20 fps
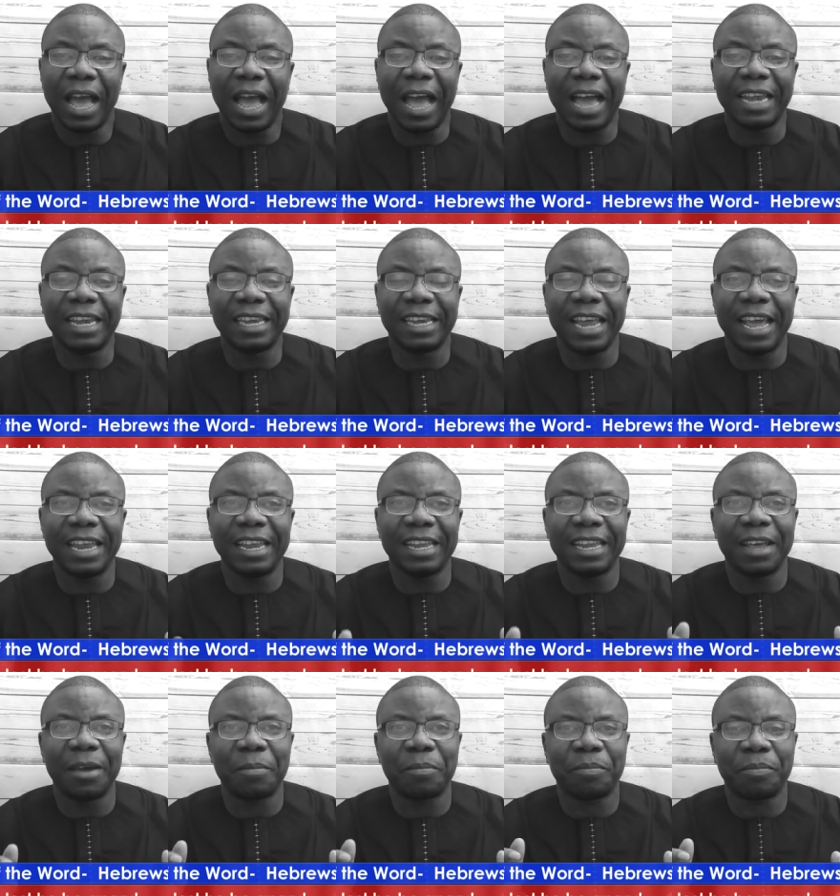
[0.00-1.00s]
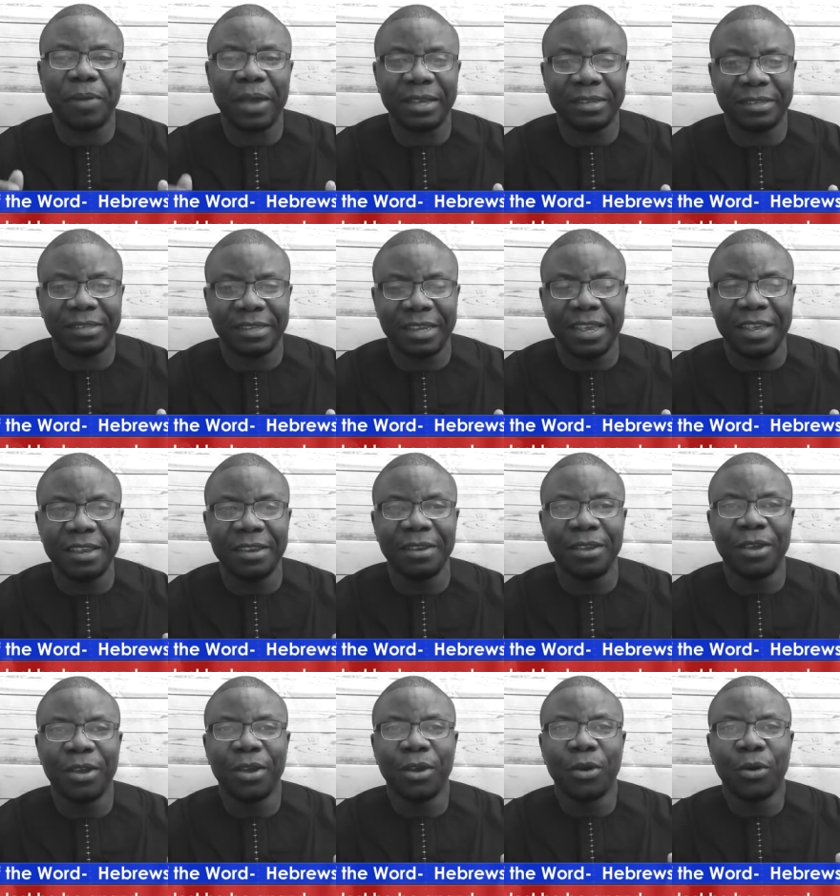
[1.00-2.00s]
and then the
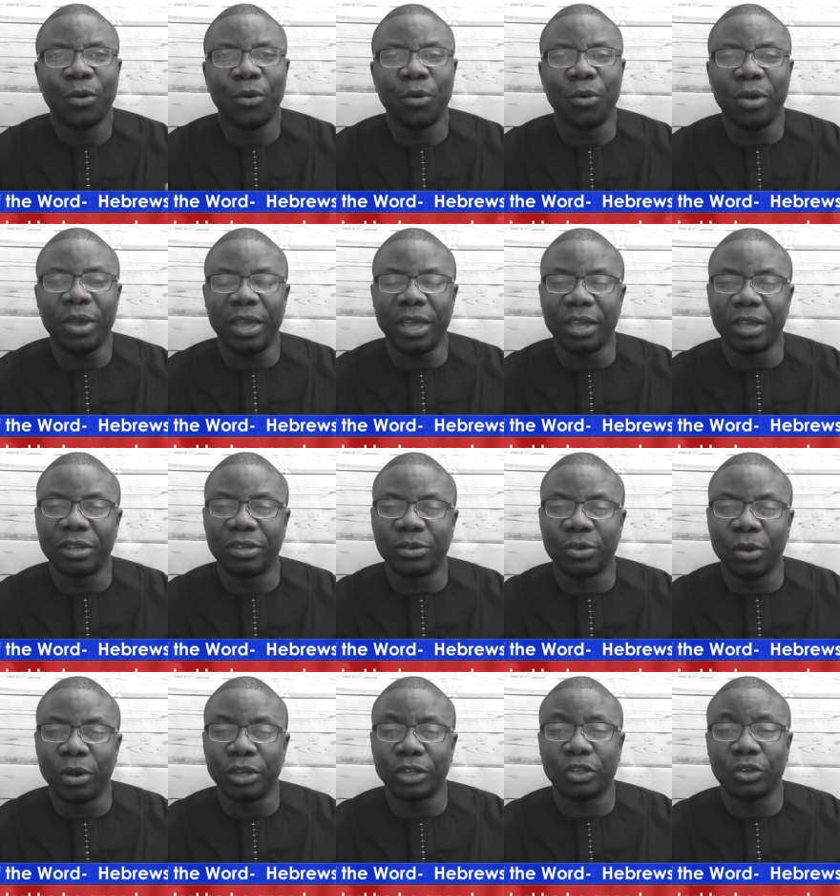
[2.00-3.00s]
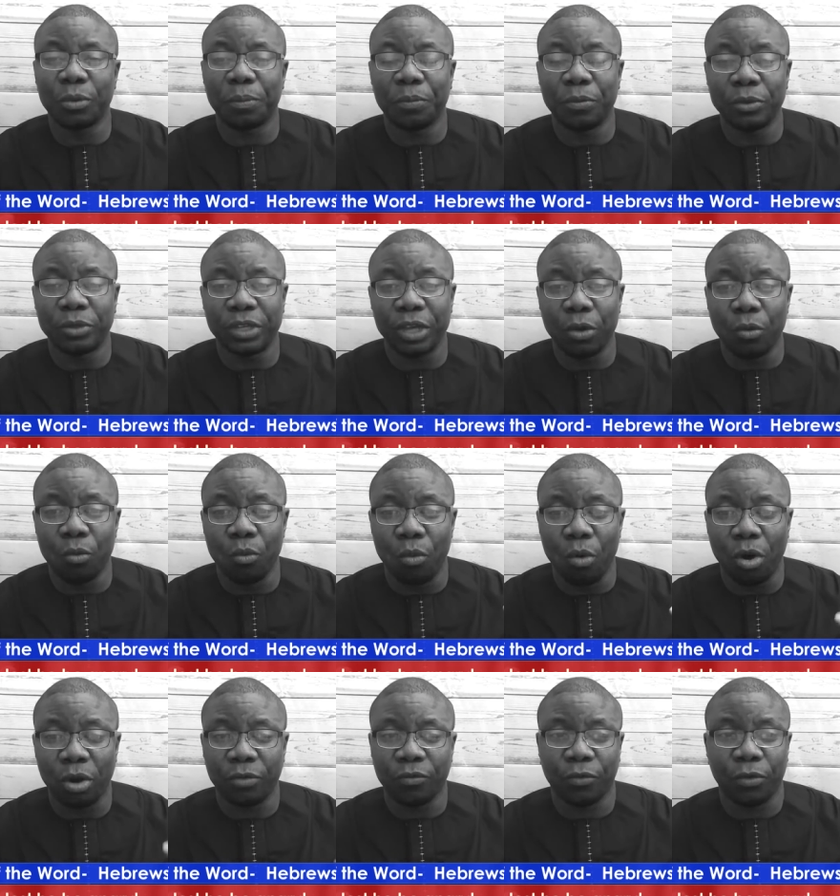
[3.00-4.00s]
person who is going to put a
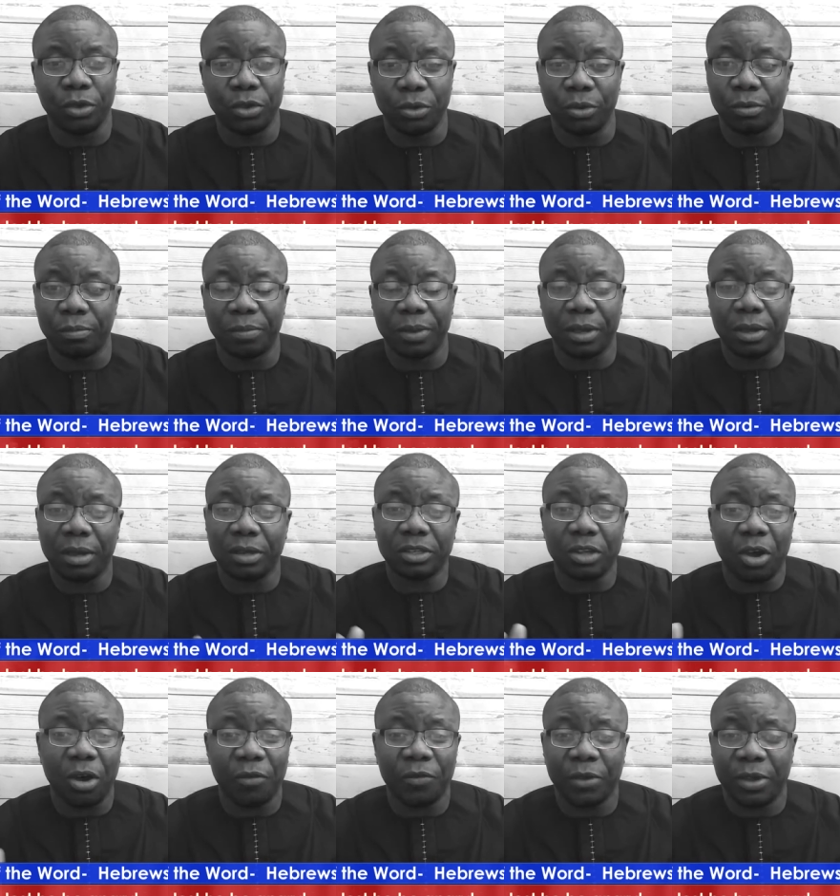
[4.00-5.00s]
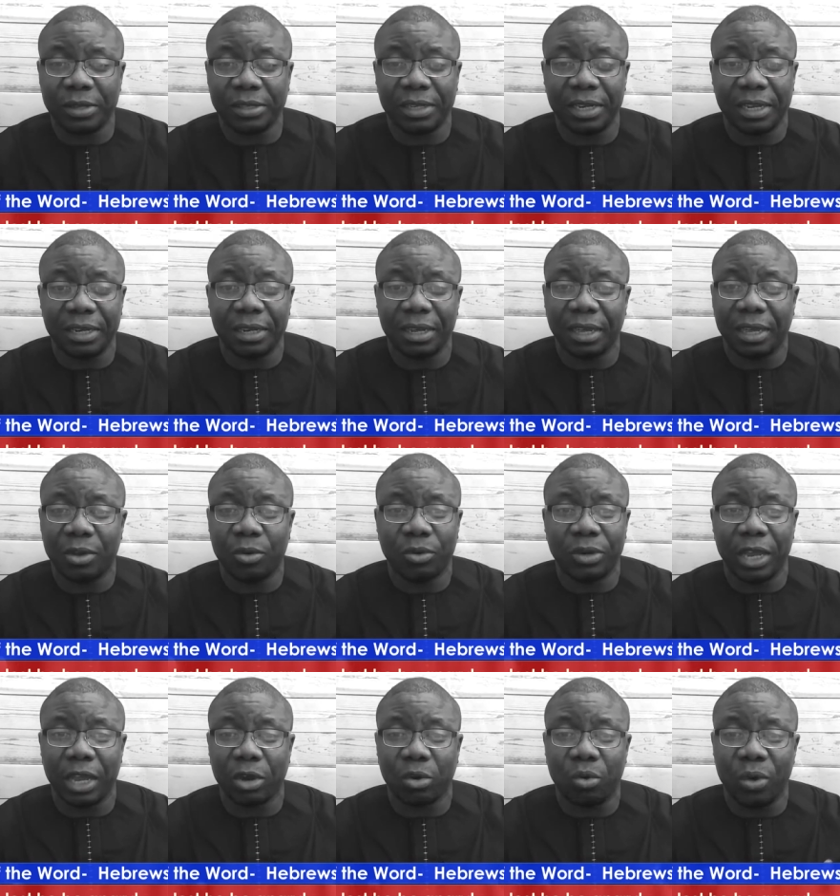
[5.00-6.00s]
word for you because obviously the,
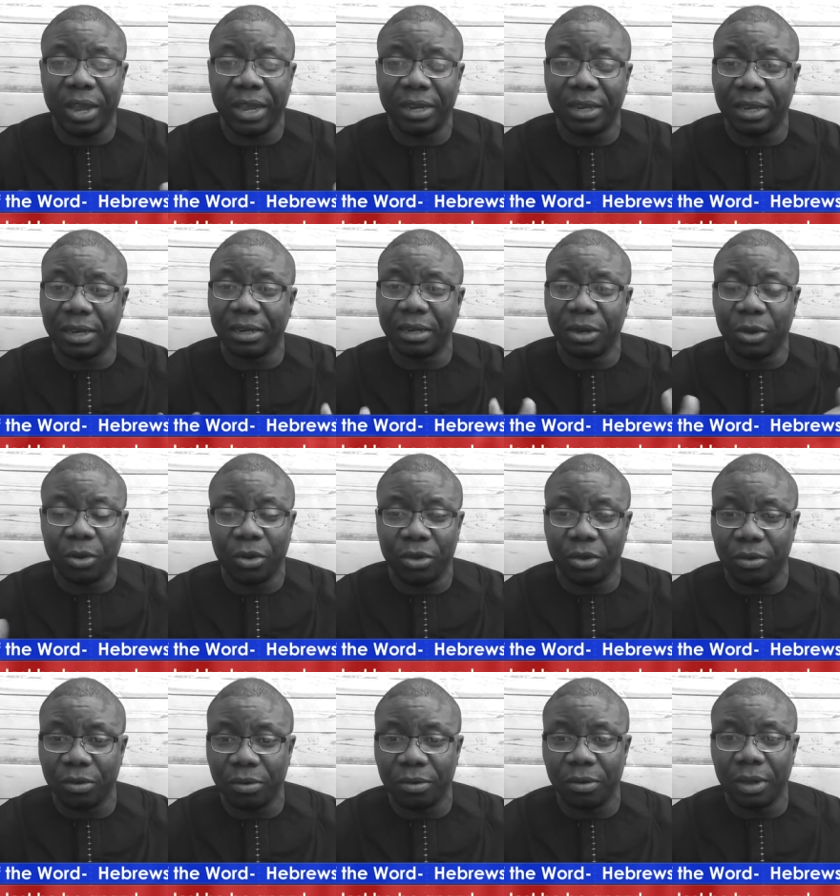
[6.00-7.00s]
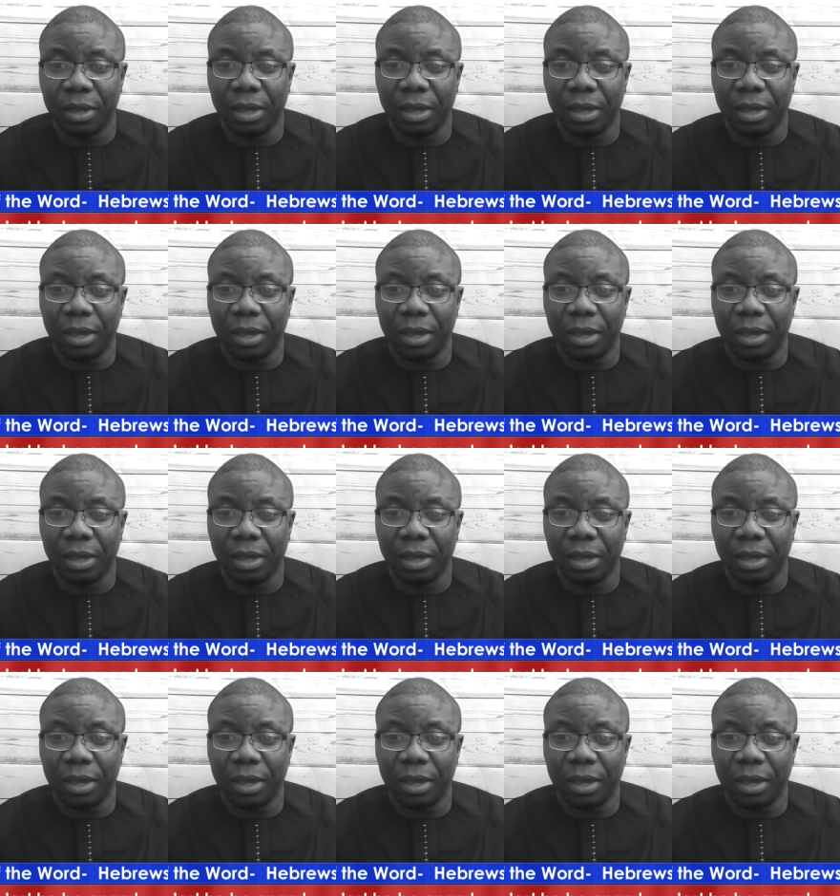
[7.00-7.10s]
the Queen didn't know you,